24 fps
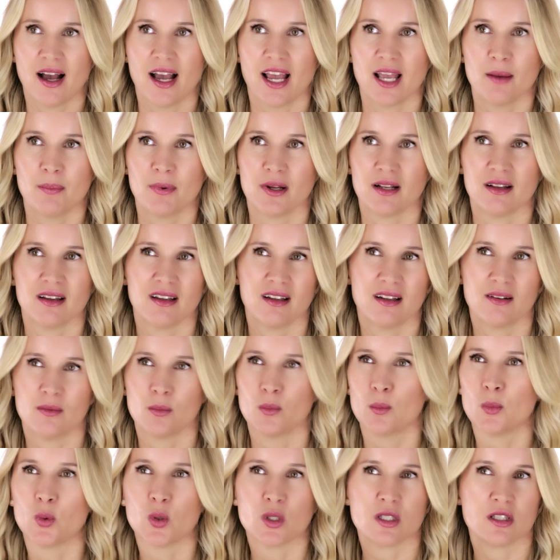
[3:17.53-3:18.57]
eye, but in a
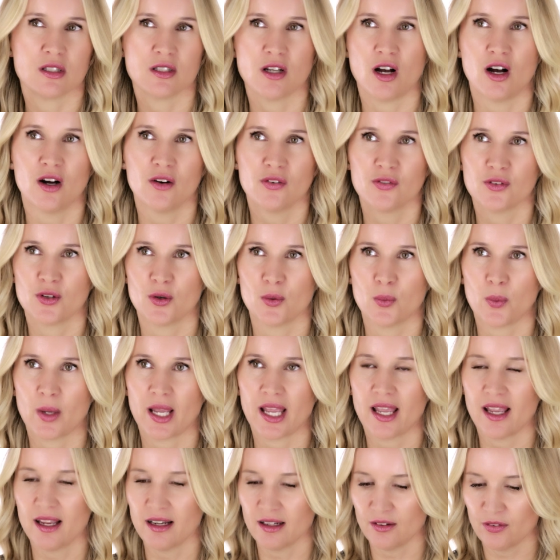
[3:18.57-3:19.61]
more softer
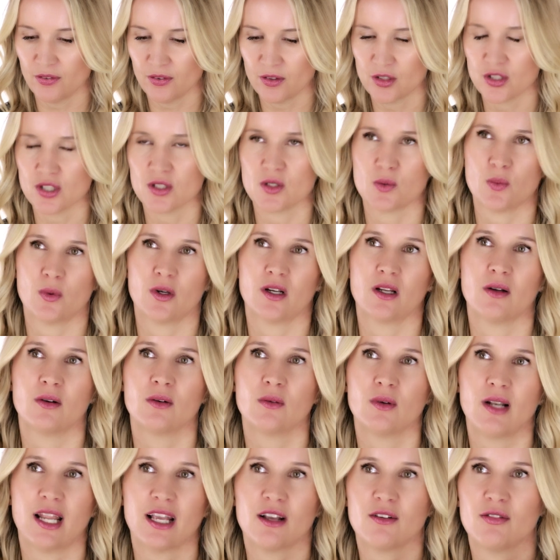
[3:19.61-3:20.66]
way. And if you just want
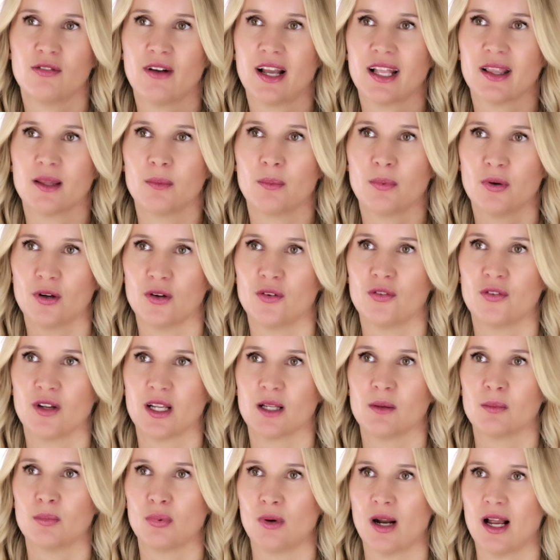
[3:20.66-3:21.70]
to like find the
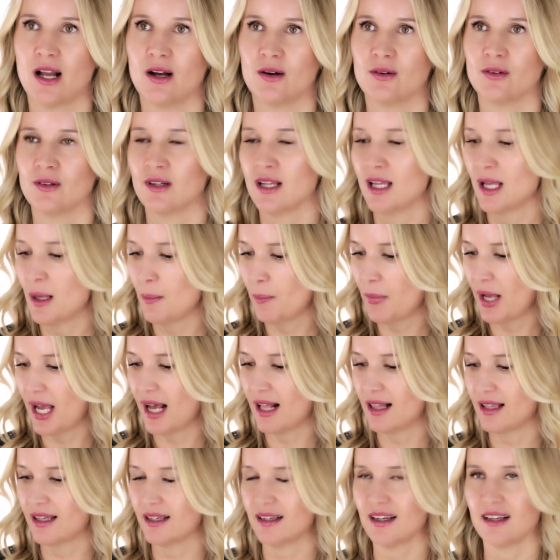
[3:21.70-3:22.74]
perfect brown
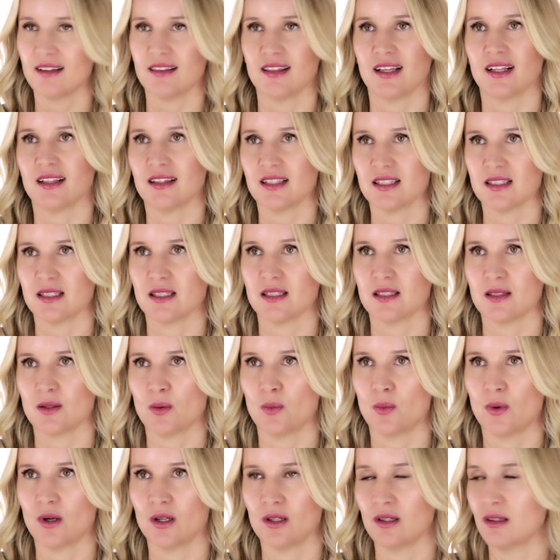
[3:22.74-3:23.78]
palette, I think this is
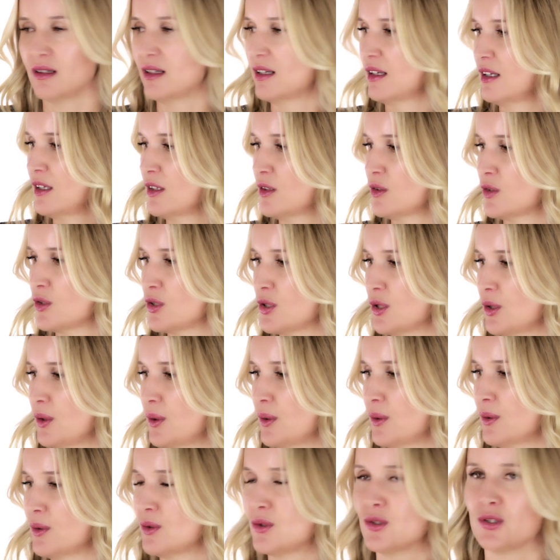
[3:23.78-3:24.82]
the one
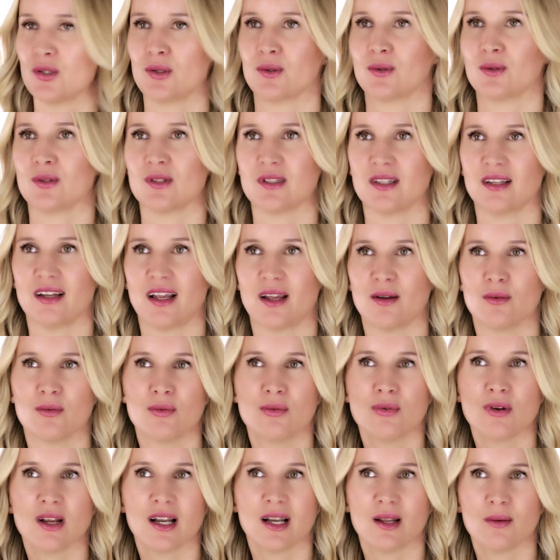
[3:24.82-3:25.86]
to choose, and I
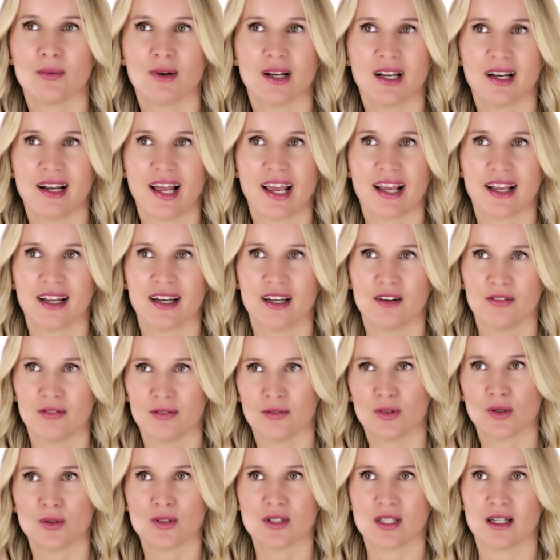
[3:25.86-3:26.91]
really, really like it. I've
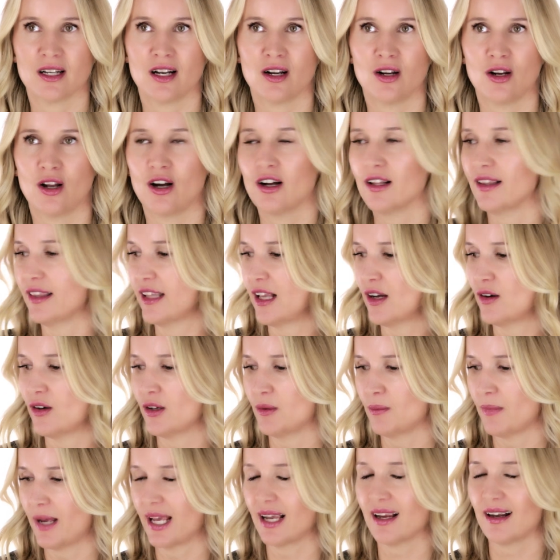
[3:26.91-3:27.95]
used it a lot now
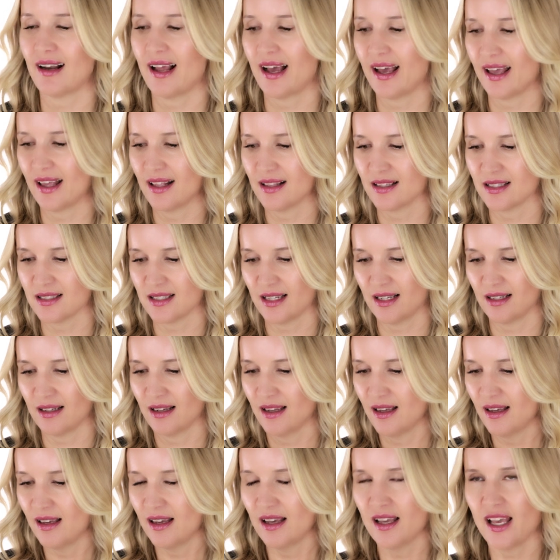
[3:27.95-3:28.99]
on my clients, and